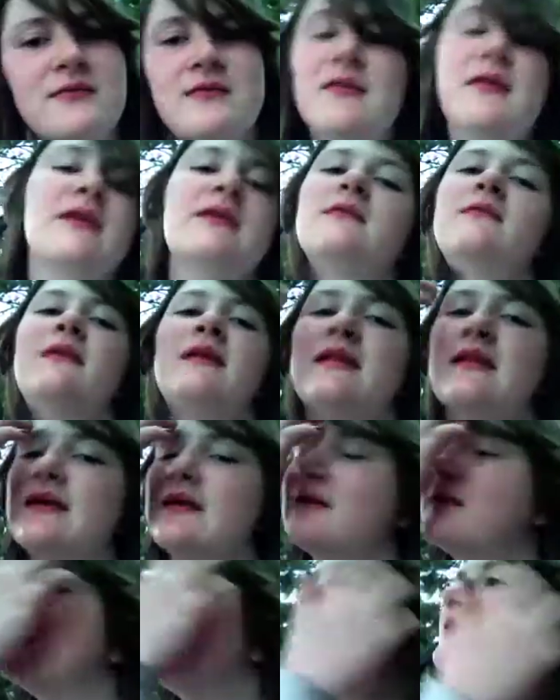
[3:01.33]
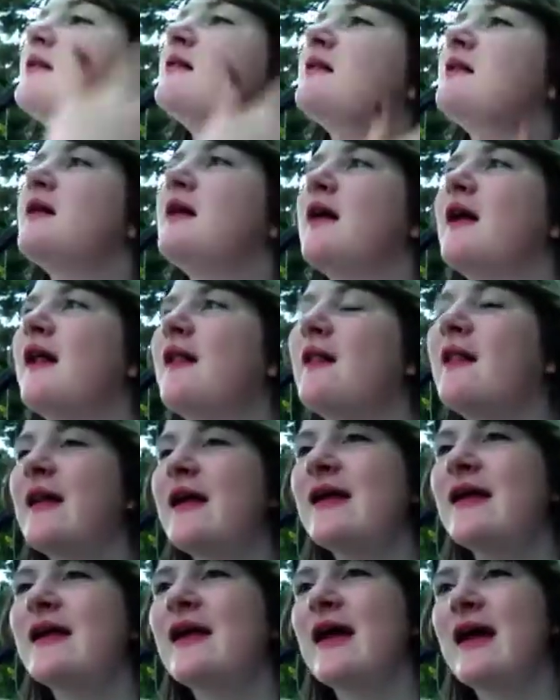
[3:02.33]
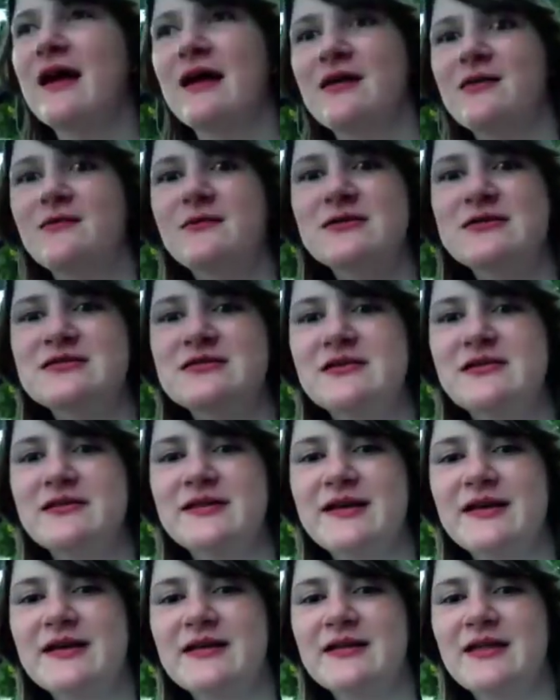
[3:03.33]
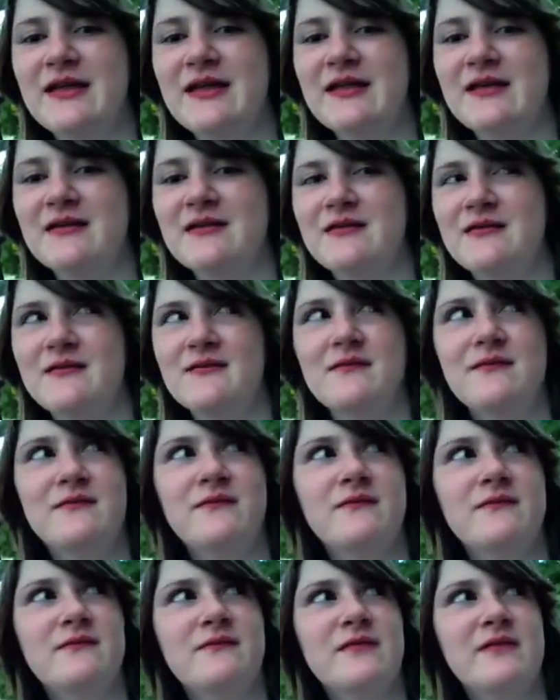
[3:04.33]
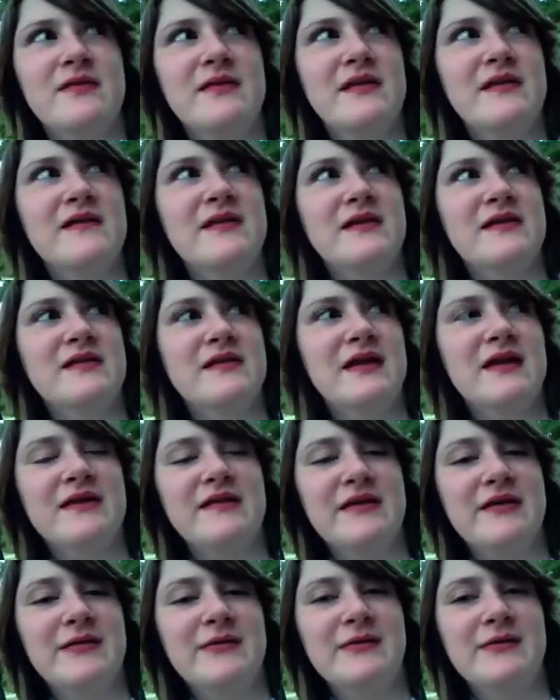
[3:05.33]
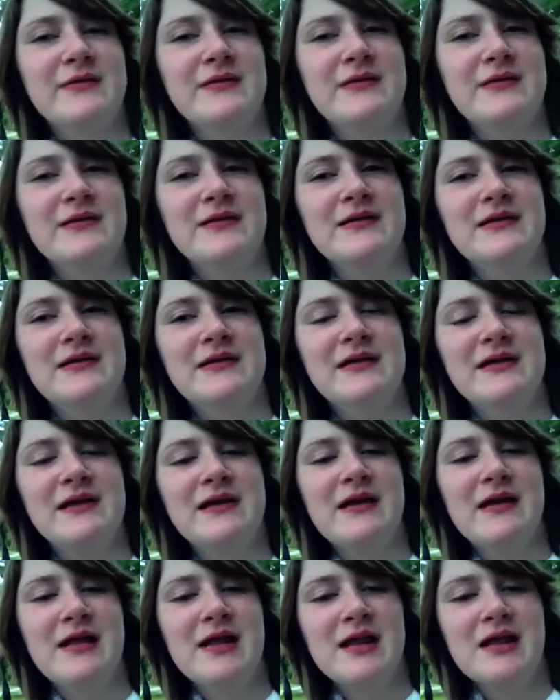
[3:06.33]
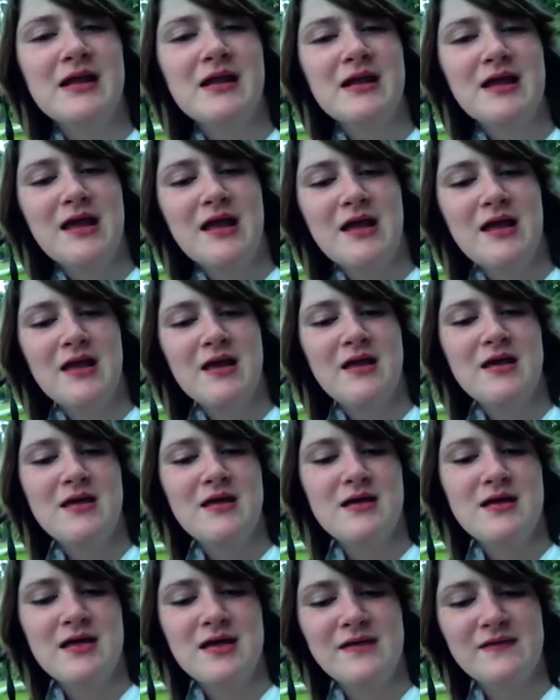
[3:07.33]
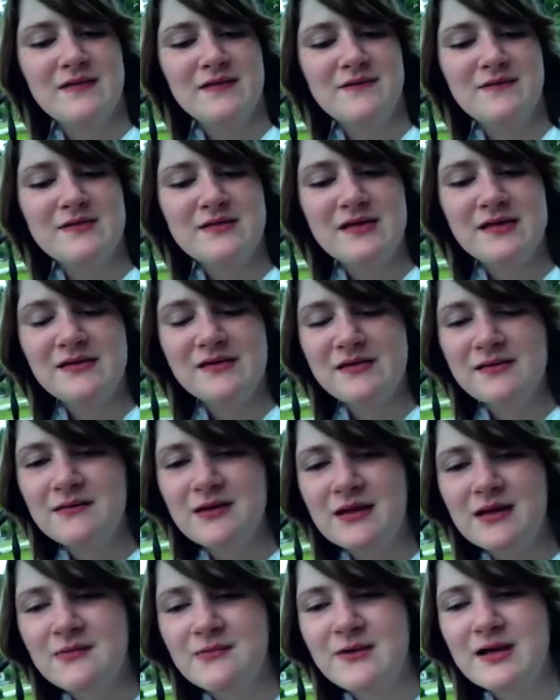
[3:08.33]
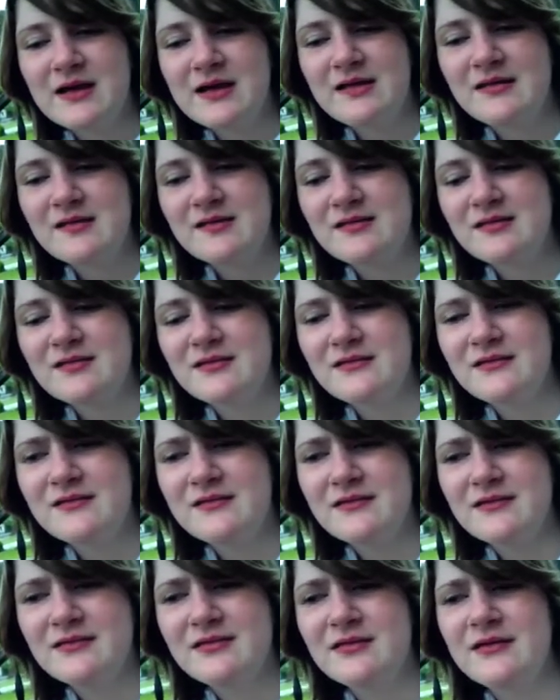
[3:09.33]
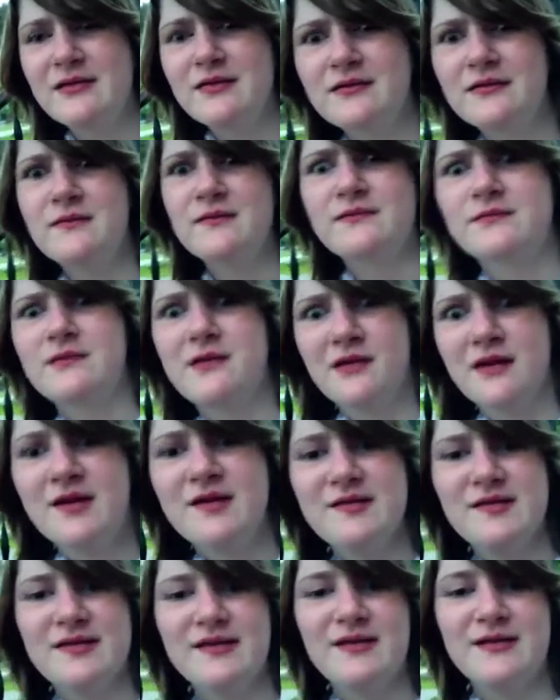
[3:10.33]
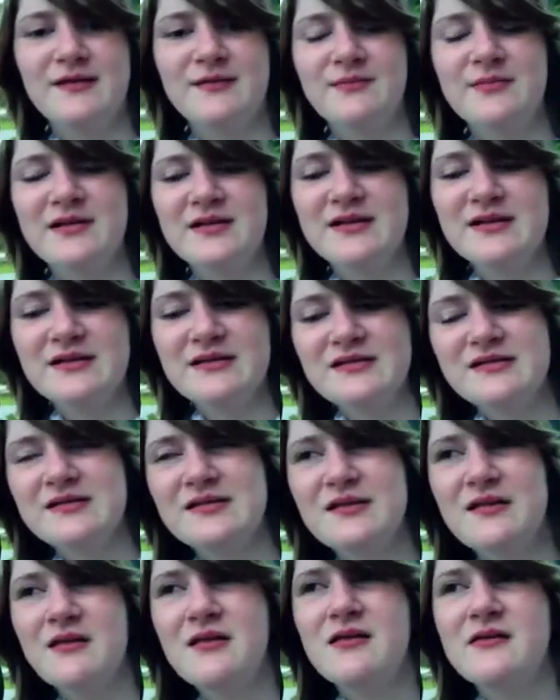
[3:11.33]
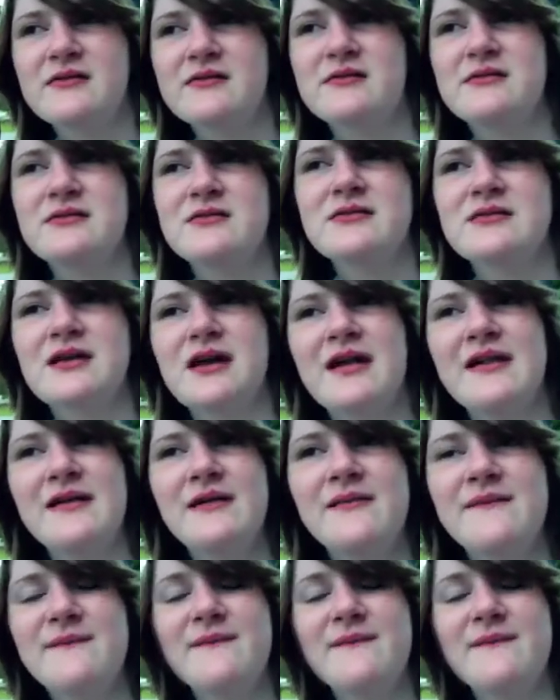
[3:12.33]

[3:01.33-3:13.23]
Like, really? Like, I don't want y'all dead, like, but serious, I don't. And if someone tells you otherwise, they're crazy, because I like